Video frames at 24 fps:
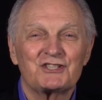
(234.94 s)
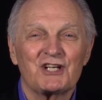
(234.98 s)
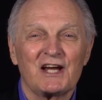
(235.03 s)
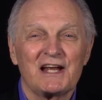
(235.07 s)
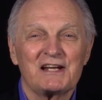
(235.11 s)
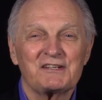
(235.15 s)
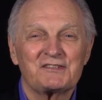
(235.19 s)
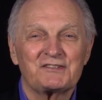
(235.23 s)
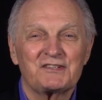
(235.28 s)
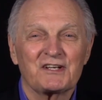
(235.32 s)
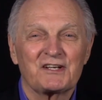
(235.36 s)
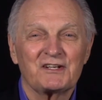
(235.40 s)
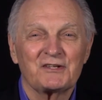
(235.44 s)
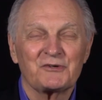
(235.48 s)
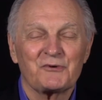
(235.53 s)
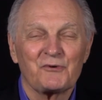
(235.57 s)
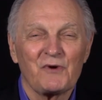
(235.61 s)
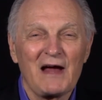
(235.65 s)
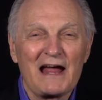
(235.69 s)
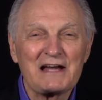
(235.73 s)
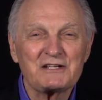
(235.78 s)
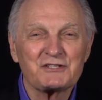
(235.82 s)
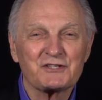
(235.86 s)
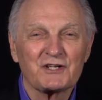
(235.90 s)
chance to
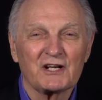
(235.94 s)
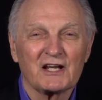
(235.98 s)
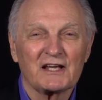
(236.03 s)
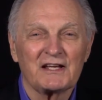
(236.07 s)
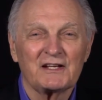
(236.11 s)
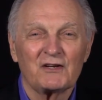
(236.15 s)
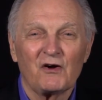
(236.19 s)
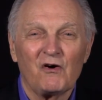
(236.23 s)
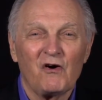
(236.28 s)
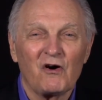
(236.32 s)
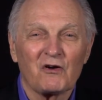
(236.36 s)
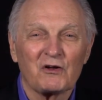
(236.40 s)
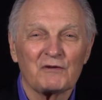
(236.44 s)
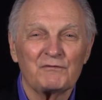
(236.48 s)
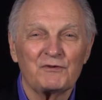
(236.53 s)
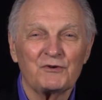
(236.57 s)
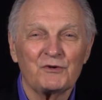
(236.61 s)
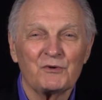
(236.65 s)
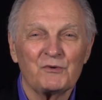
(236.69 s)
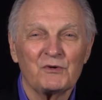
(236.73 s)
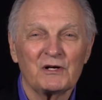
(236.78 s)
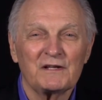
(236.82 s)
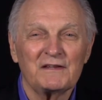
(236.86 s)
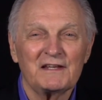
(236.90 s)
congratulate all of
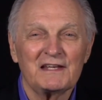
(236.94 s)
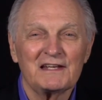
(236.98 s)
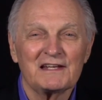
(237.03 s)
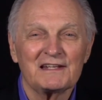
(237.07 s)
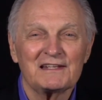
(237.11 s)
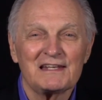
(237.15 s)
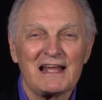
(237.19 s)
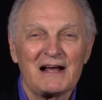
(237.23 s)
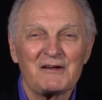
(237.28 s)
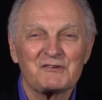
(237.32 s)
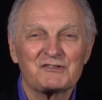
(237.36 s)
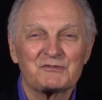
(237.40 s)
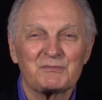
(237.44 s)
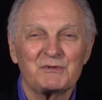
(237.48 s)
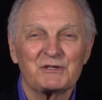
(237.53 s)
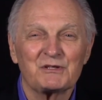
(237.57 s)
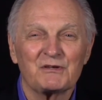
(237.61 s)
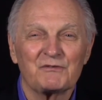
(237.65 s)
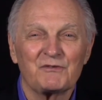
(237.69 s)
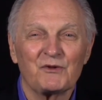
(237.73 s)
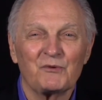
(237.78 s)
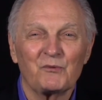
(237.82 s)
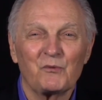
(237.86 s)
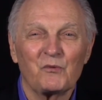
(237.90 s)
you on the announcement
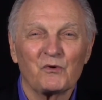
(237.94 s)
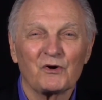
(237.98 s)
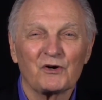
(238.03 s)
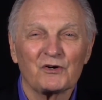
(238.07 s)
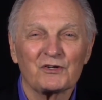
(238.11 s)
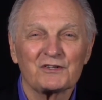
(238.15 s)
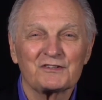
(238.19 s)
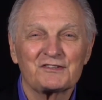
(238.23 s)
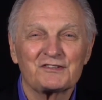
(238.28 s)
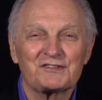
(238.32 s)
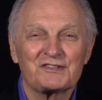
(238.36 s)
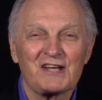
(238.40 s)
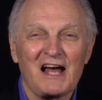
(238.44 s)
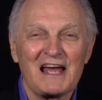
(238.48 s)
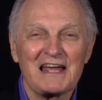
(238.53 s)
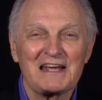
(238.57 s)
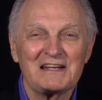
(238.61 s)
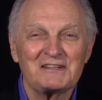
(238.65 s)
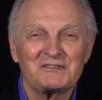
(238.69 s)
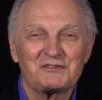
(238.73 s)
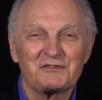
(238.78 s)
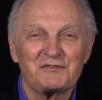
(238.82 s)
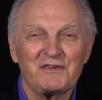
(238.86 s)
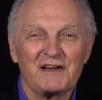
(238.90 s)
of the World
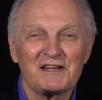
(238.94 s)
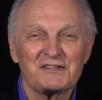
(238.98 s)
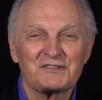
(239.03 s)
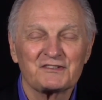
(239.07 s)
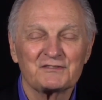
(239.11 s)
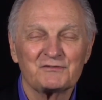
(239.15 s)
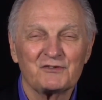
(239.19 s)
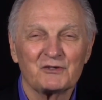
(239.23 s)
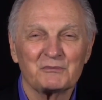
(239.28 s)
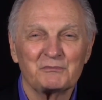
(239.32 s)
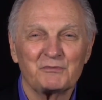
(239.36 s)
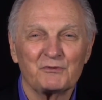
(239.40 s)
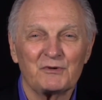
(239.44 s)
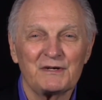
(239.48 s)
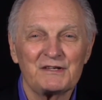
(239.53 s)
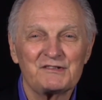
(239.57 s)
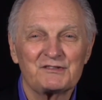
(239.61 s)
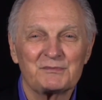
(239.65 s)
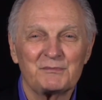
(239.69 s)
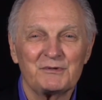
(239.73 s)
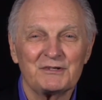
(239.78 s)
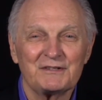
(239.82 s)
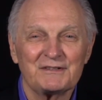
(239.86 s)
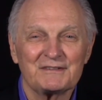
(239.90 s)
Science Festival
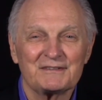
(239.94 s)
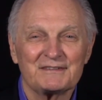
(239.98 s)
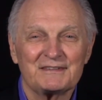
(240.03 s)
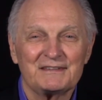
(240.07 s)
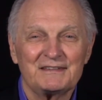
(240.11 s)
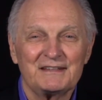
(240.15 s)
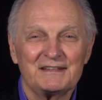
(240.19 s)
Brisbane,